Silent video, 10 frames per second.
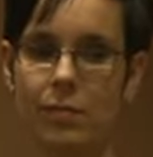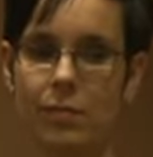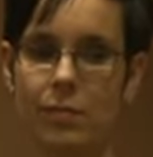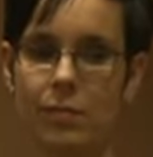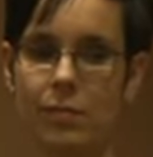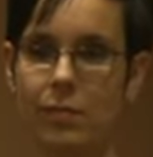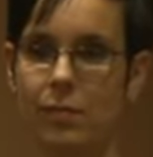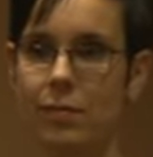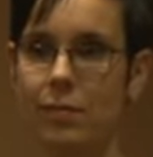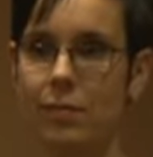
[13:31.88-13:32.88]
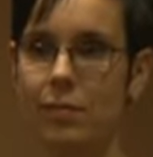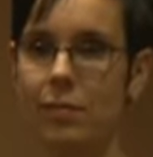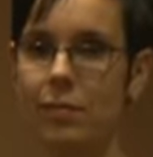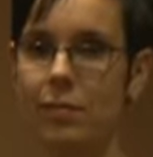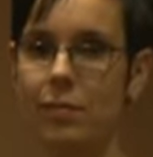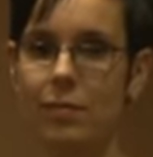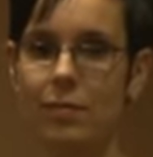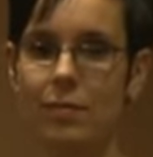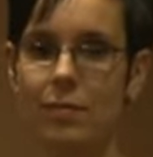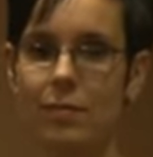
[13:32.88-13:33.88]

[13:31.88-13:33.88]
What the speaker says: This person isn't speaking.